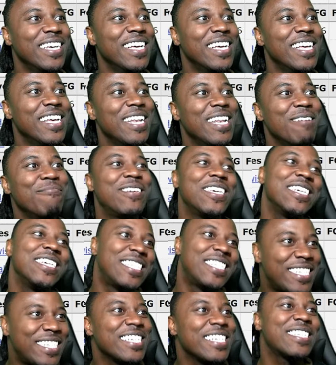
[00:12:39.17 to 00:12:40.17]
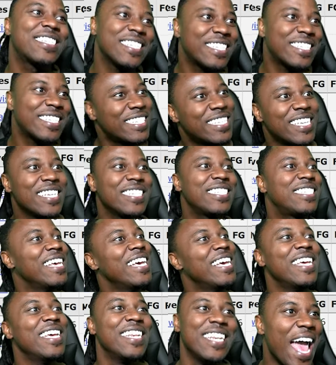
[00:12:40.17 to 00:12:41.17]
Let me get six assists,
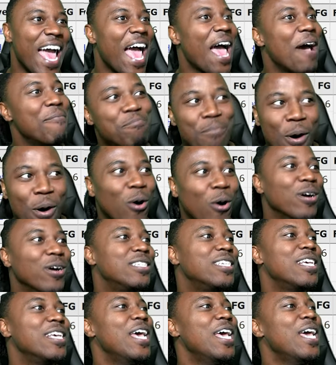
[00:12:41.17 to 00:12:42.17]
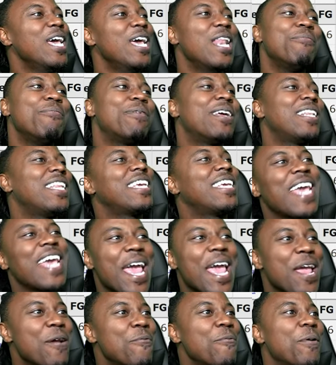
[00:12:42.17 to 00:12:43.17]
nine boards, and let me get the
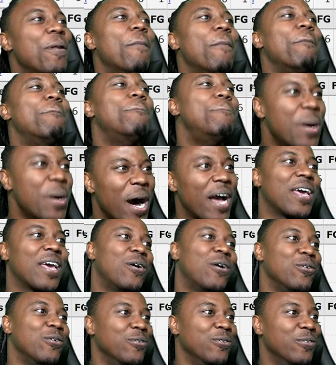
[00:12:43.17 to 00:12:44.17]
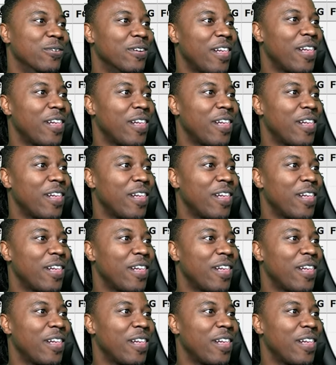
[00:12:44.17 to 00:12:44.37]
game winning bucket on you.